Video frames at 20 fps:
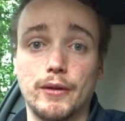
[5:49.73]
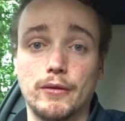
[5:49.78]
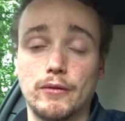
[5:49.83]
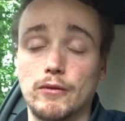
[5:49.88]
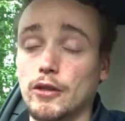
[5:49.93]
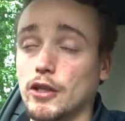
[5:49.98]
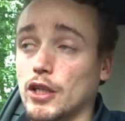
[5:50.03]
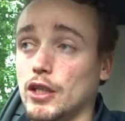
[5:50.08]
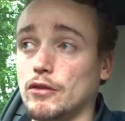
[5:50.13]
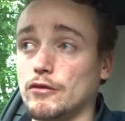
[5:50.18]

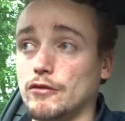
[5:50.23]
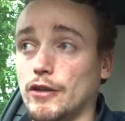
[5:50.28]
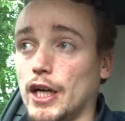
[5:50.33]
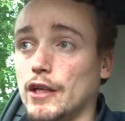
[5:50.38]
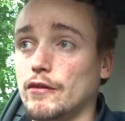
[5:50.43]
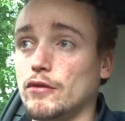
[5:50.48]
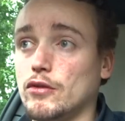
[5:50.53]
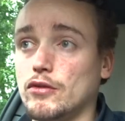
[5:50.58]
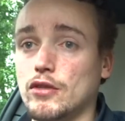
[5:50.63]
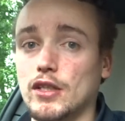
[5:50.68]
looking at
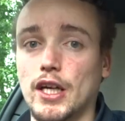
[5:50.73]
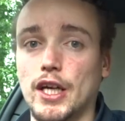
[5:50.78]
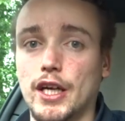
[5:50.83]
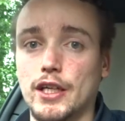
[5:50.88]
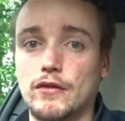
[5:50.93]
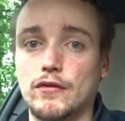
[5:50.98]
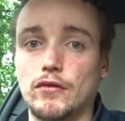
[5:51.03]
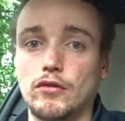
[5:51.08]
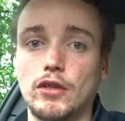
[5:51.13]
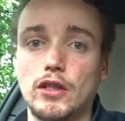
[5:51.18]
rivals like
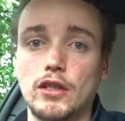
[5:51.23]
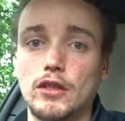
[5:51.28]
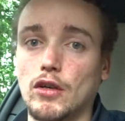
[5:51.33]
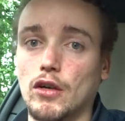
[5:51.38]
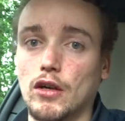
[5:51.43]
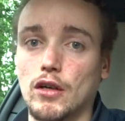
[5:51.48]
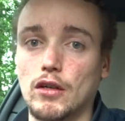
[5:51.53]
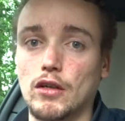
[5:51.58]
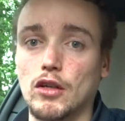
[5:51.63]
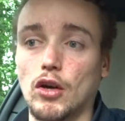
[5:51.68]
S3s
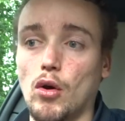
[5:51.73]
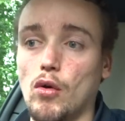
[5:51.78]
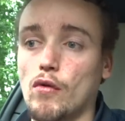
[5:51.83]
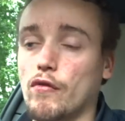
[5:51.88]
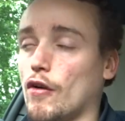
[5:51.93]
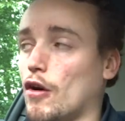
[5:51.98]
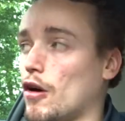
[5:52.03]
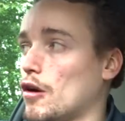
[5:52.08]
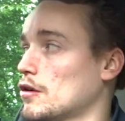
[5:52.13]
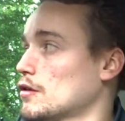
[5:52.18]
or
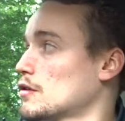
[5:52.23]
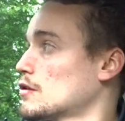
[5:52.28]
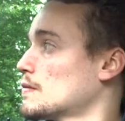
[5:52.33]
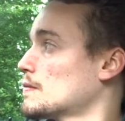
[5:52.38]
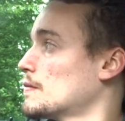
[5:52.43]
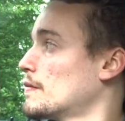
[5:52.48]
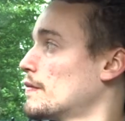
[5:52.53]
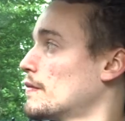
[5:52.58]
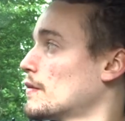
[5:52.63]
Golf Rs.